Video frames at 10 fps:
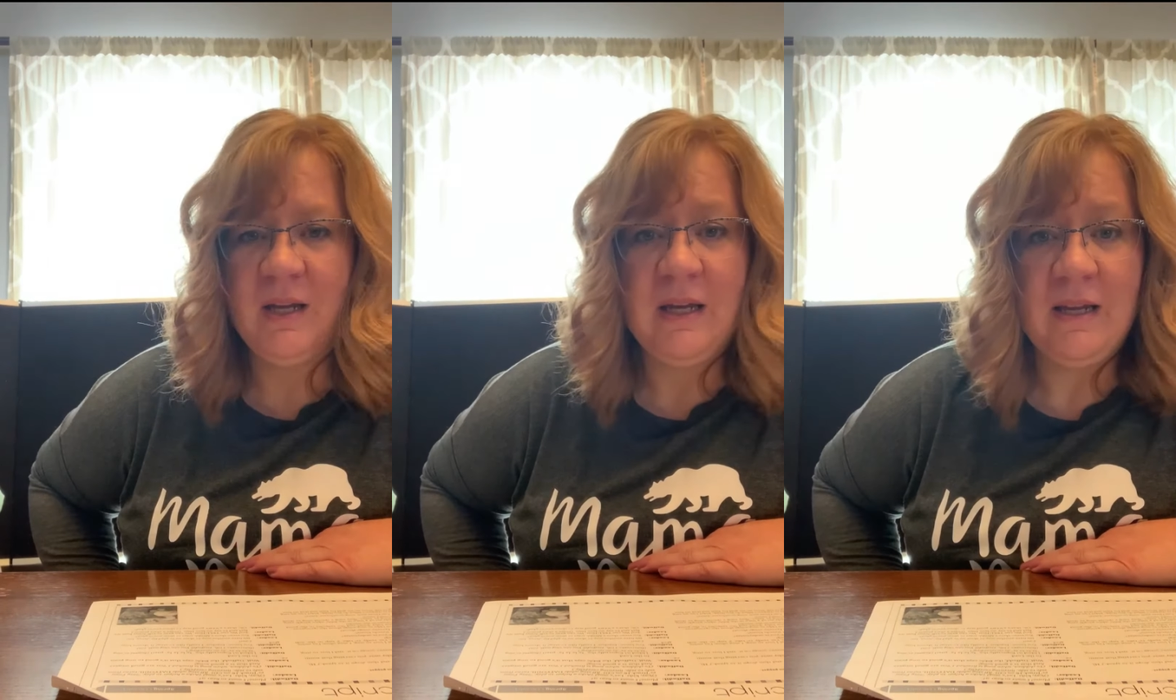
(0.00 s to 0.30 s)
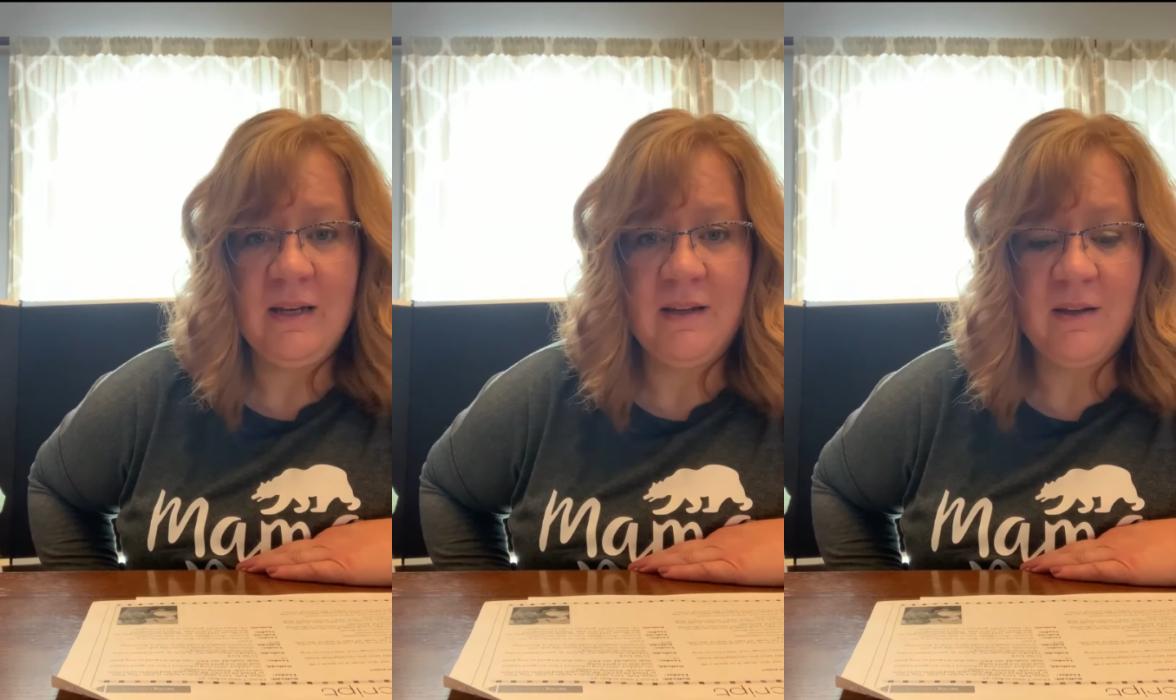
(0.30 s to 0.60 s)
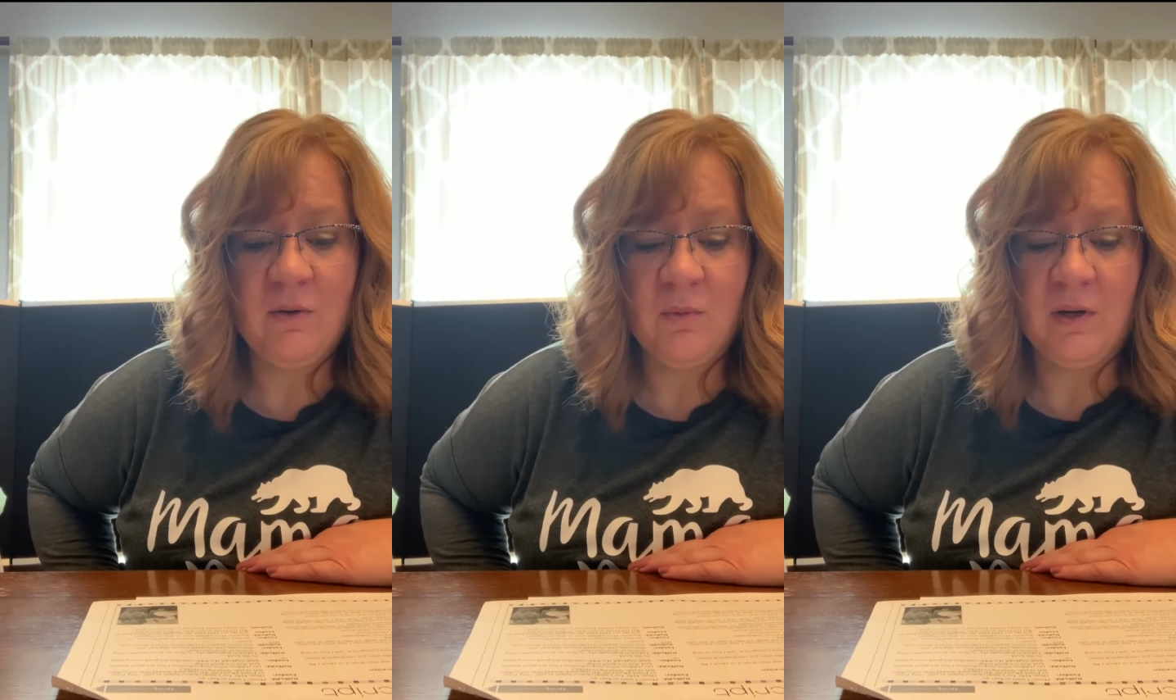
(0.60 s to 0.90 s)
and
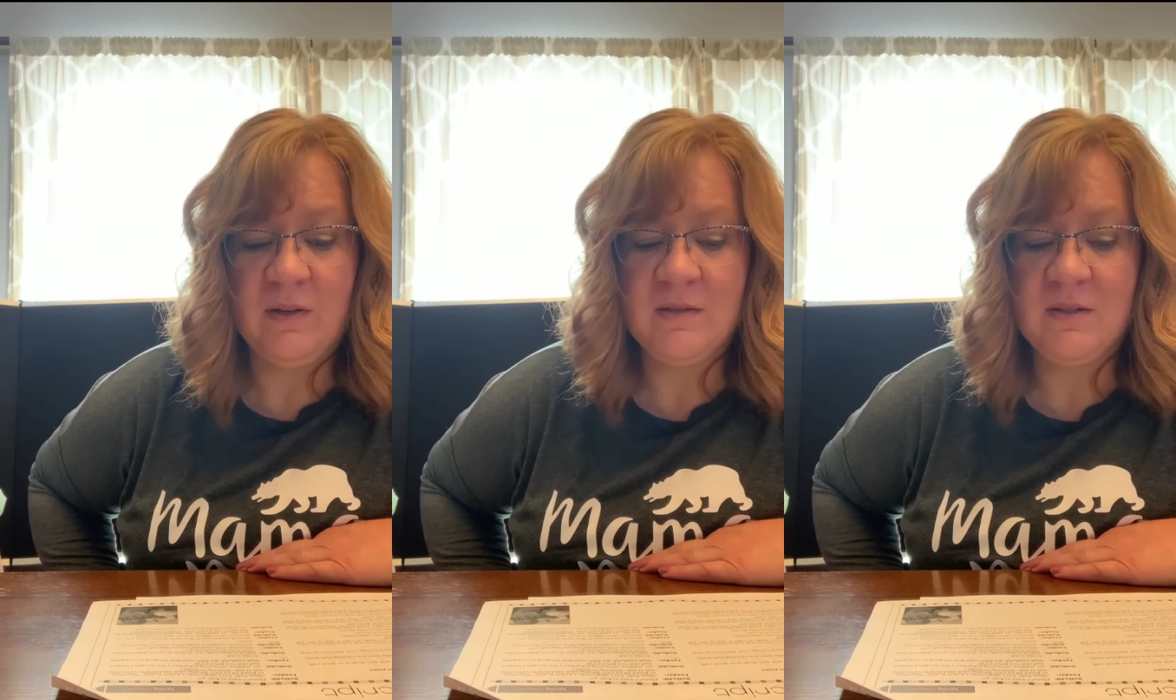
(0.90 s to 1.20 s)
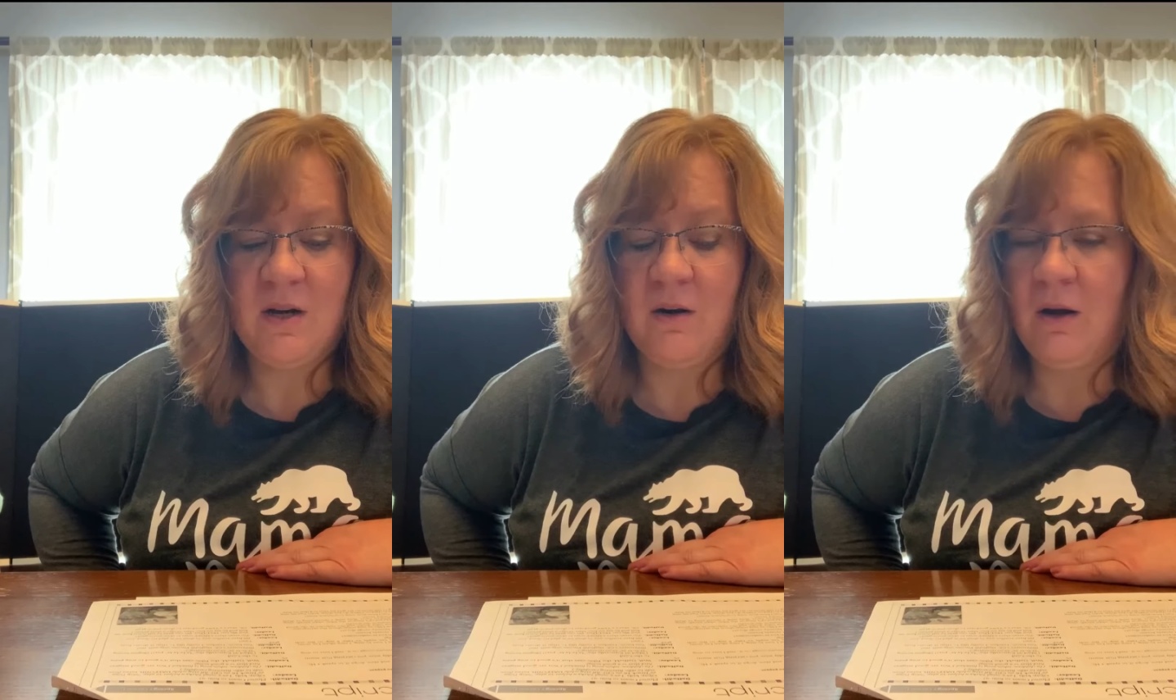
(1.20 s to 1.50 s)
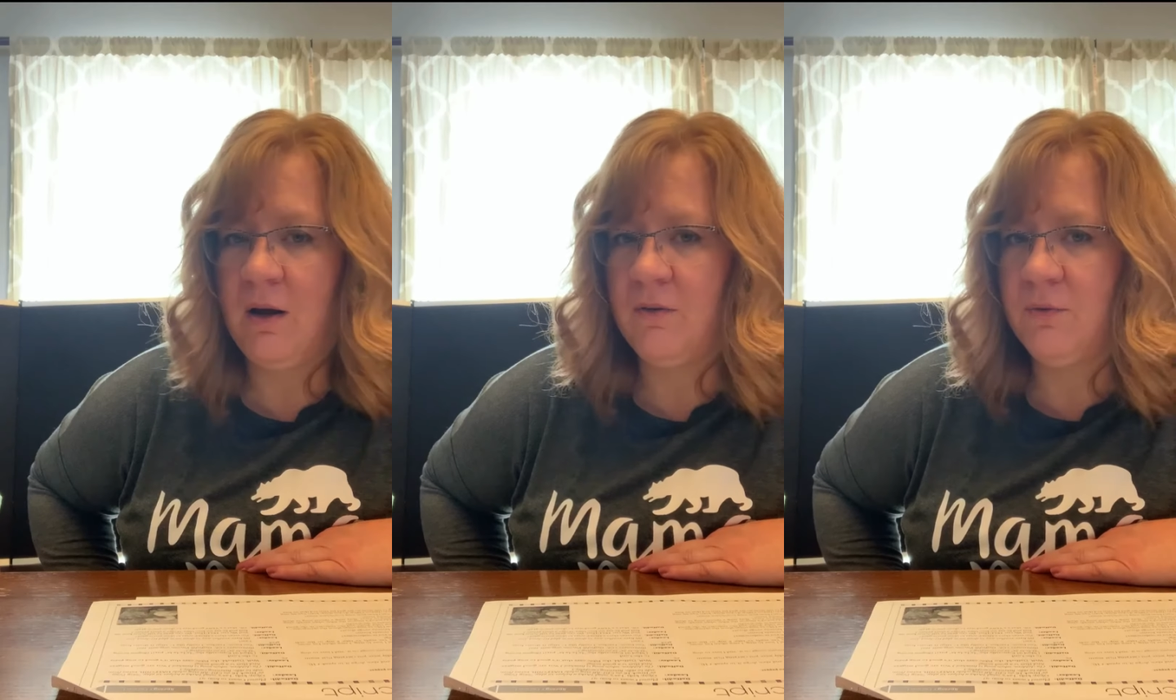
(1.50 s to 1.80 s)
we're gonna
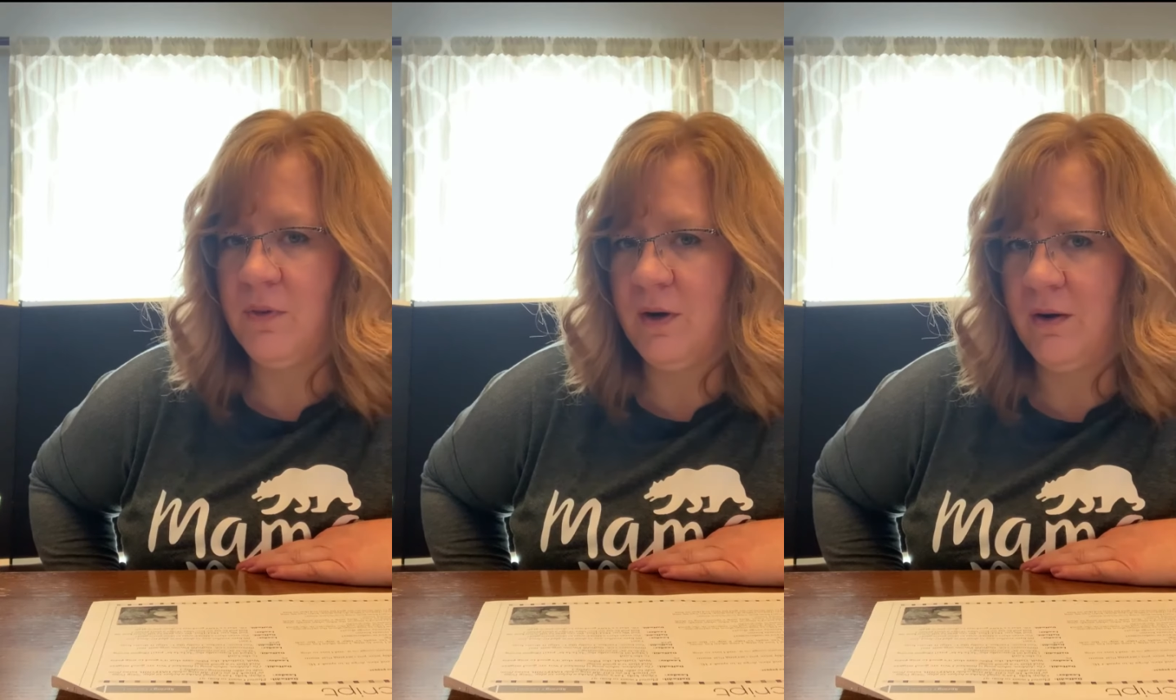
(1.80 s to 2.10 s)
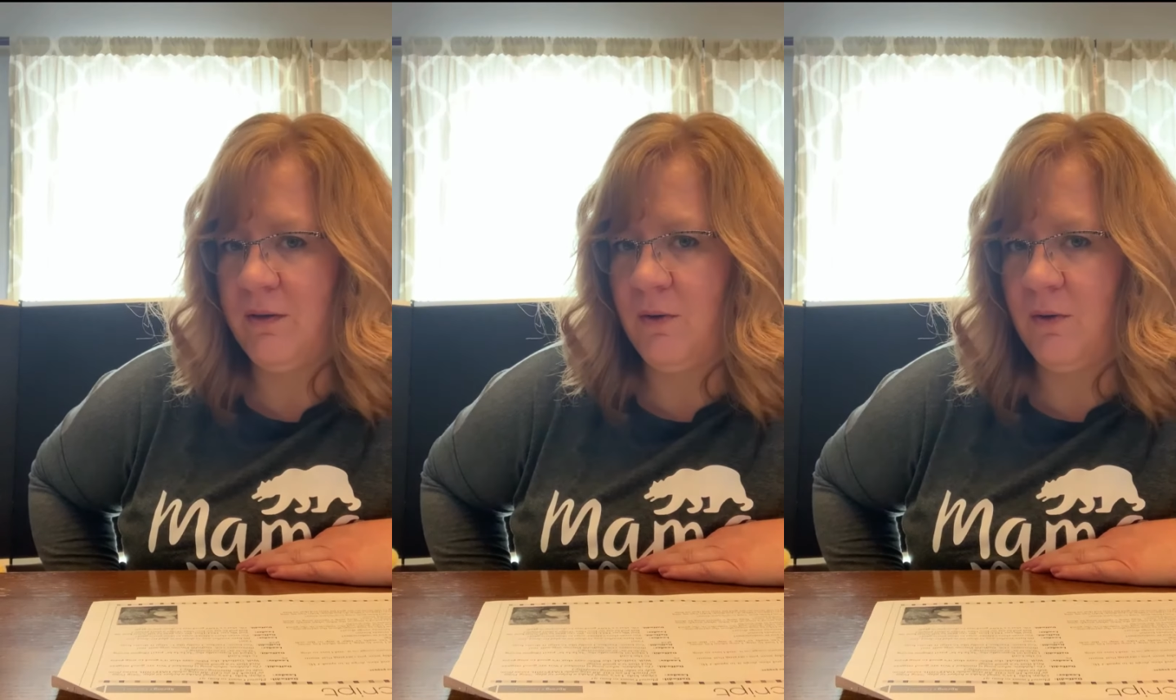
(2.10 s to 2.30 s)
start off with our